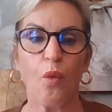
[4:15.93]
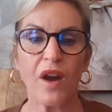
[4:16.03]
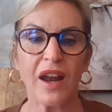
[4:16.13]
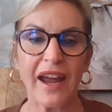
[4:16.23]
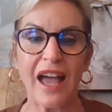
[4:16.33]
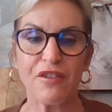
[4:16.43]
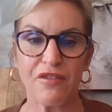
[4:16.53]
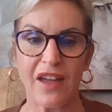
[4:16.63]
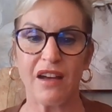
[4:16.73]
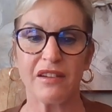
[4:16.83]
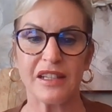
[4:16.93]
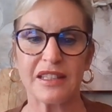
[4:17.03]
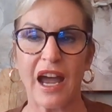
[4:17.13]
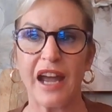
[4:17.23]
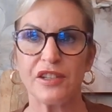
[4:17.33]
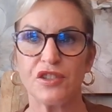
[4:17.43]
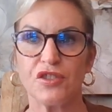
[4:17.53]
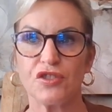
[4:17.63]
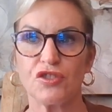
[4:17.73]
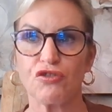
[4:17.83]
what I have found is I
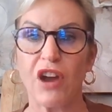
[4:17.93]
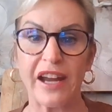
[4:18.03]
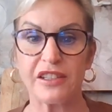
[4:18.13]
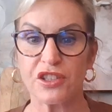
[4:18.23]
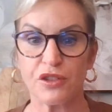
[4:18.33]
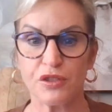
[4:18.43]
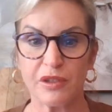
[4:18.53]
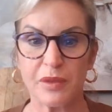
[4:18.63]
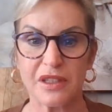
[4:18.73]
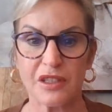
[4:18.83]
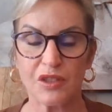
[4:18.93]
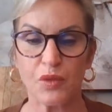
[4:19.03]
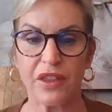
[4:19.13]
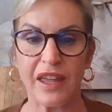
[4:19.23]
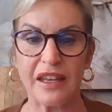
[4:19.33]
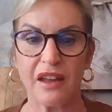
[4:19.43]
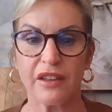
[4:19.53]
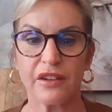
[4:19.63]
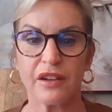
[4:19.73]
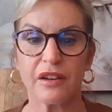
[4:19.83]
tried to start doing business with
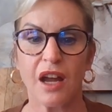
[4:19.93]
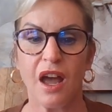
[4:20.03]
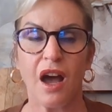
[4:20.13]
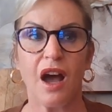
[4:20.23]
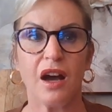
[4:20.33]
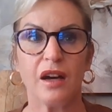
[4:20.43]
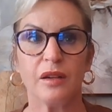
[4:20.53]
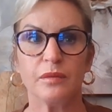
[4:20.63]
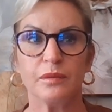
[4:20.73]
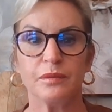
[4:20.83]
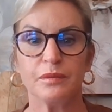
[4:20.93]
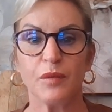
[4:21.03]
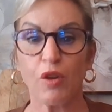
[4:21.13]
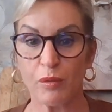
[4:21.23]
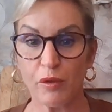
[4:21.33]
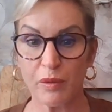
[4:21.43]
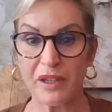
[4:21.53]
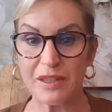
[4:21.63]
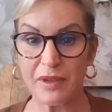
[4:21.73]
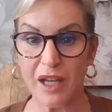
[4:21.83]
another hormone
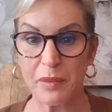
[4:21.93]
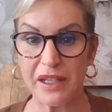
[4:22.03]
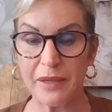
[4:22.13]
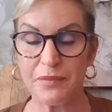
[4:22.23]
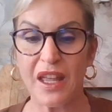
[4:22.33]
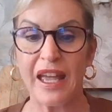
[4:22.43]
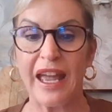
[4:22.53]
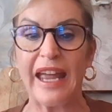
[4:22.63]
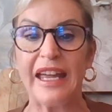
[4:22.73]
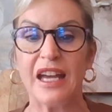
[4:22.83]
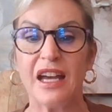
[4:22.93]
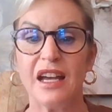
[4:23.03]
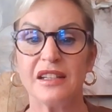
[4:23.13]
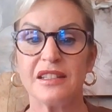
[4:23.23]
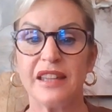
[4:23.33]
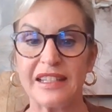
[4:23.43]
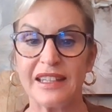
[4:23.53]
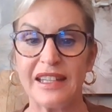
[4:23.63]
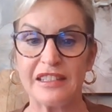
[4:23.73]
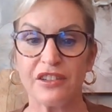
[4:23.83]
replacement company, and they
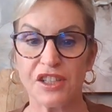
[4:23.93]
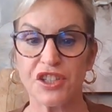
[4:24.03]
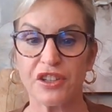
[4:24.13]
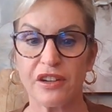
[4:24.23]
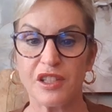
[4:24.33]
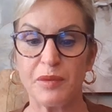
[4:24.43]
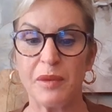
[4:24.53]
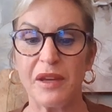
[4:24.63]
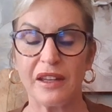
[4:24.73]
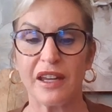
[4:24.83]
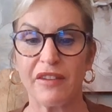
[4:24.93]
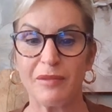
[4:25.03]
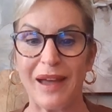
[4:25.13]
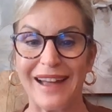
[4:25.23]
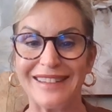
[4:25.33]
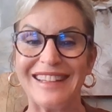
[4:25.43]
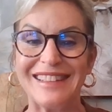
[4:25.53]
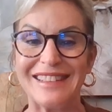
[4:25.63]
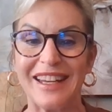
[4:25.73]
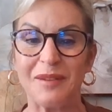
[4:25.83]
said they took insurance, but immediately off the bat they
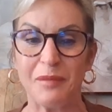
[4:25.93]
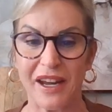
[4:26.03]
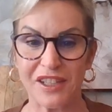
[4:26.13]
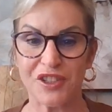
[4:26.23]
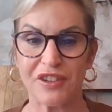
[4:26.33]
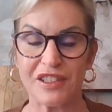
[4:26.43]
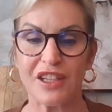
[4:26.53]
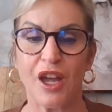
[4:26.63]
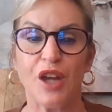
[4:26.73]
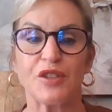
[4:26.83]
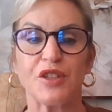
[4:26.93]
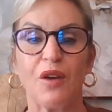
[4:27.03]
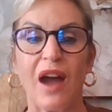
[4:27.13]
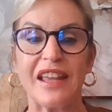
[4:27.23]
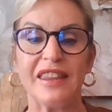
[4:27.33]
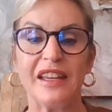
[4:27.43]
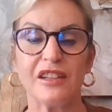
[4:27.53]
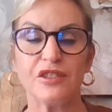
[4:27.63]
didn't take my insurance. So I